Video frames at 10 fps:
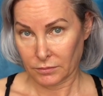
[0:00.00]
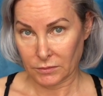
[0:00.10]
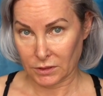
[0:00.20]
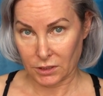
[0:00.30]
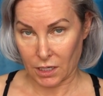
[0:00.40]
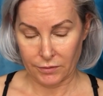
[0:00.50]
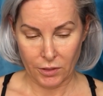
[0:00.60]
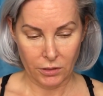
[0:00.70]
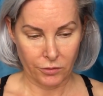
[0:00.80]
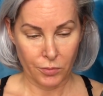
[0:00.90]
It's kind of
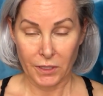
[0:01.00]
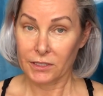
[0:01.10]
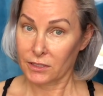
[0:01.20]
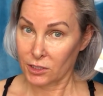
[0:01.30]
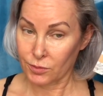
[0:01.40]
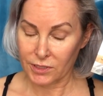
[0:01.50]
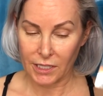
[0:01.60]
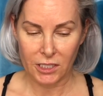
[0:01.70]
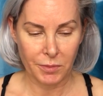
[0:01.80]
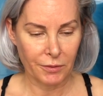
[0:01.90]
all over the place. This was
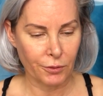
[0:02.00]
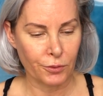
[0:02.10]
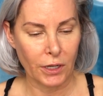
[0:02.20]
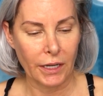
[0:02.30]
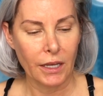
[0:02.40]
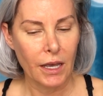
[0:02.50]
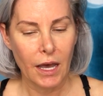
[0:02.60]
sent to me for free.